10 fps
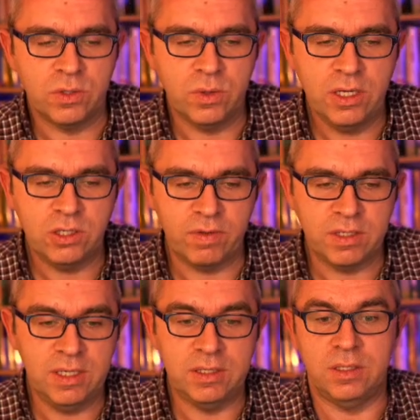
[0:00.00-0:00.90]
So each of
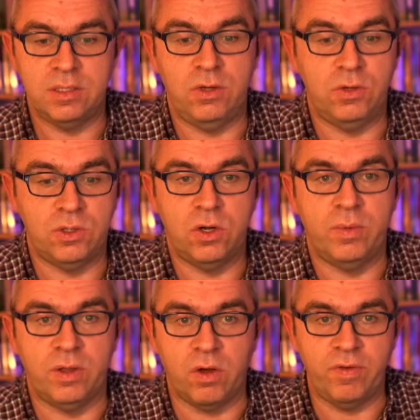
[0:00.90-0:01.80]
the seasons that you
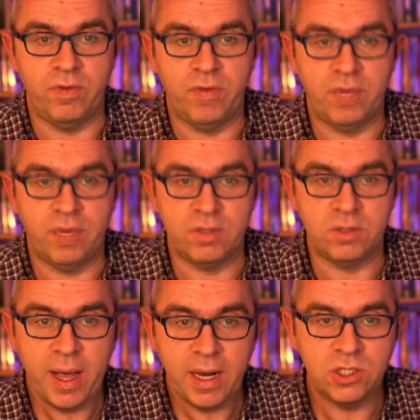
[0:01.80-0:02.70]
saw with Coffee Break
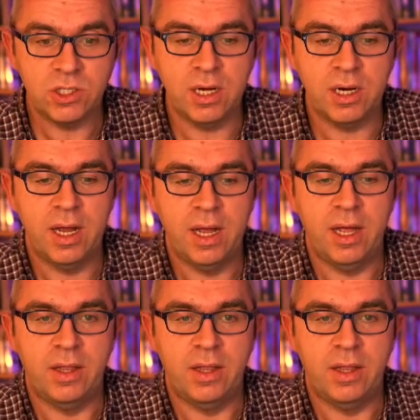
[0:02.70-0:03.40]
Spanish there,